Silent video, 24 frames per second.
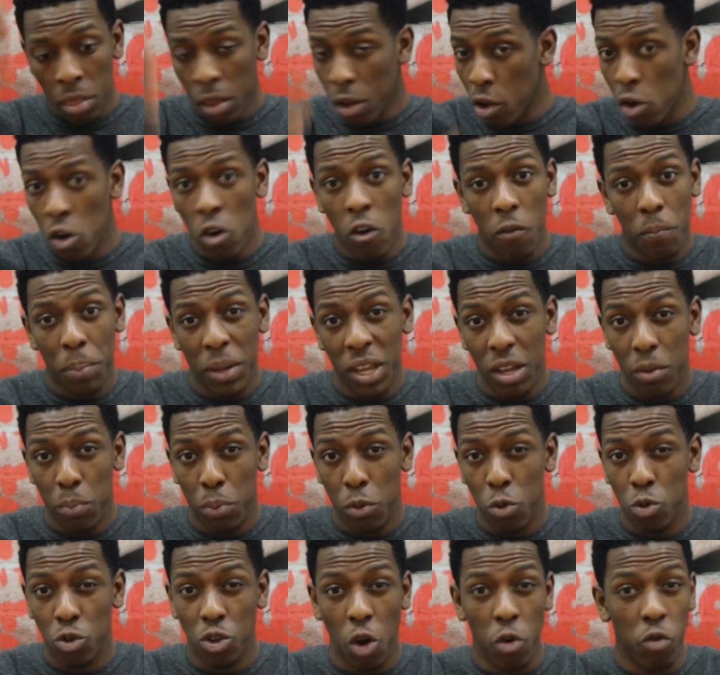A lot of
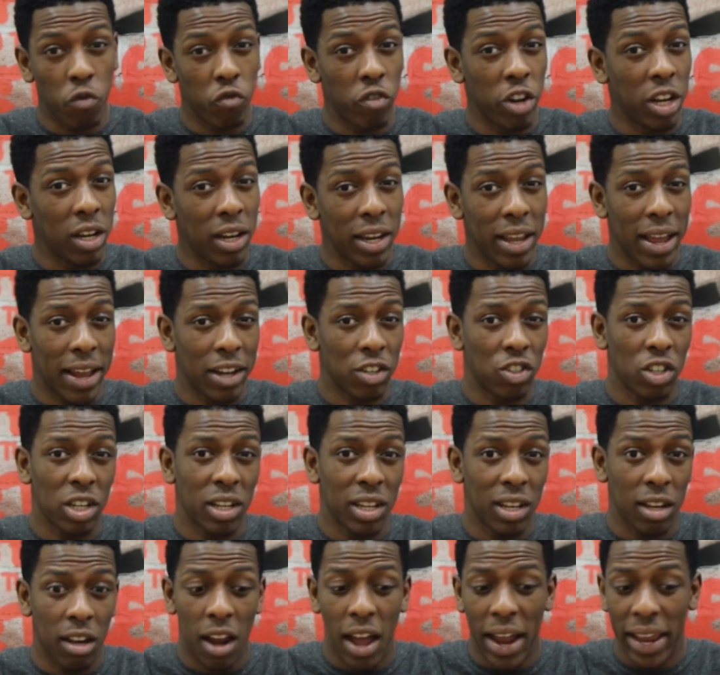people don't really
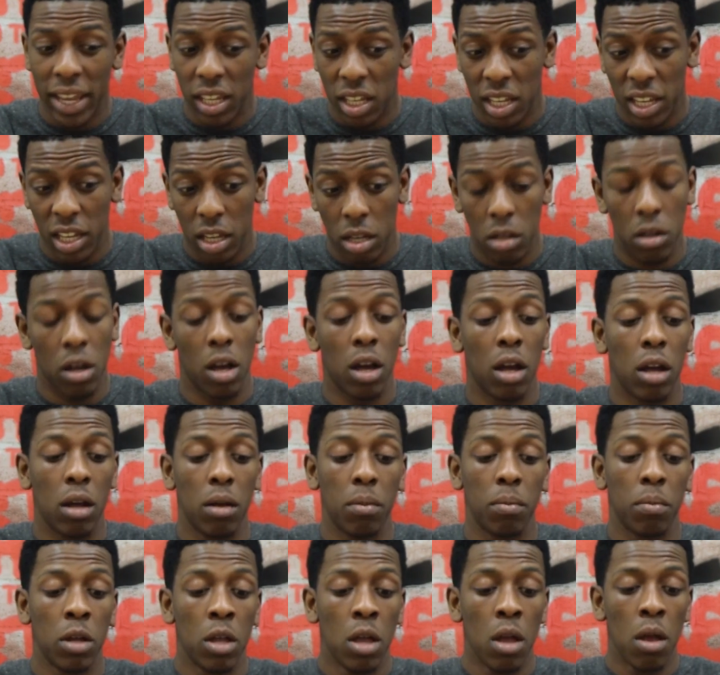actually like it,
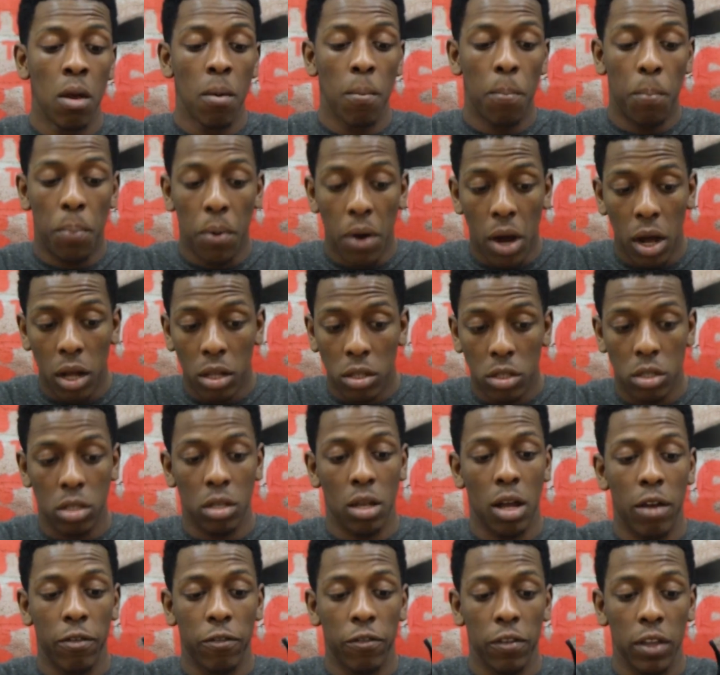but
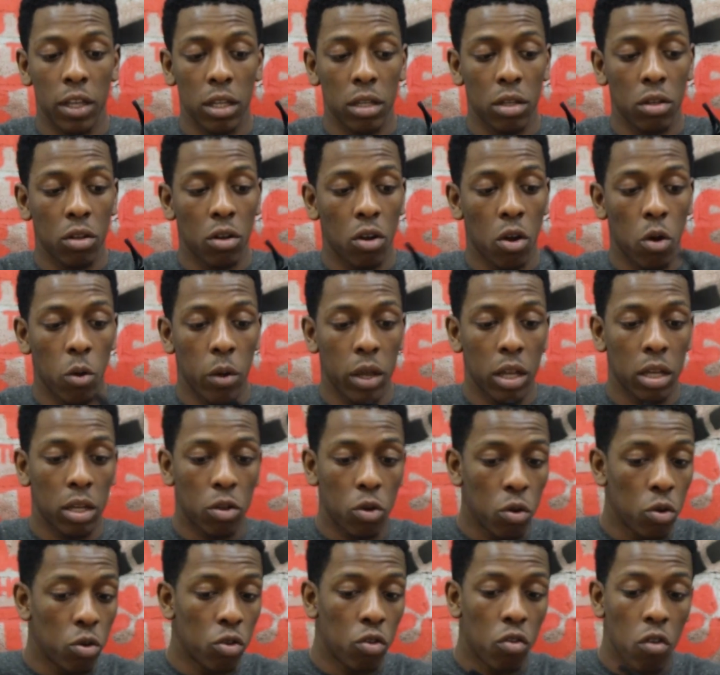I think it
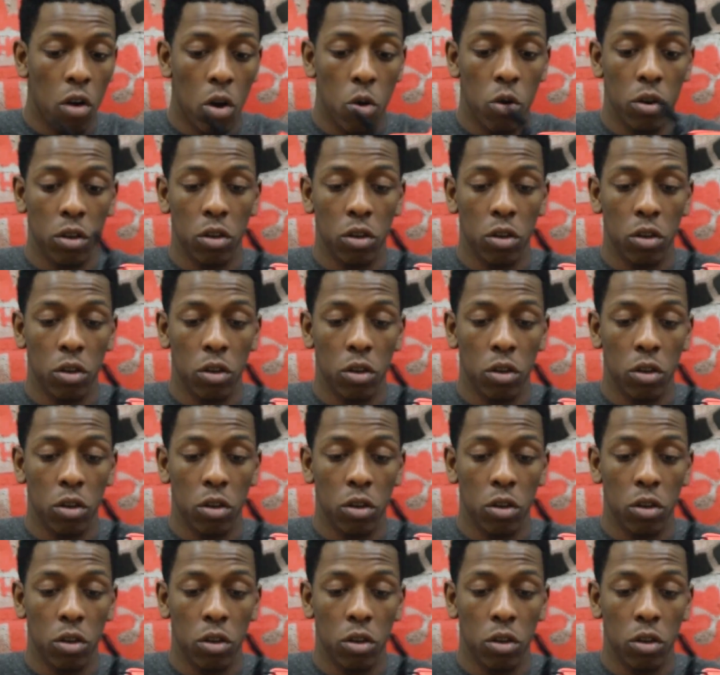could grow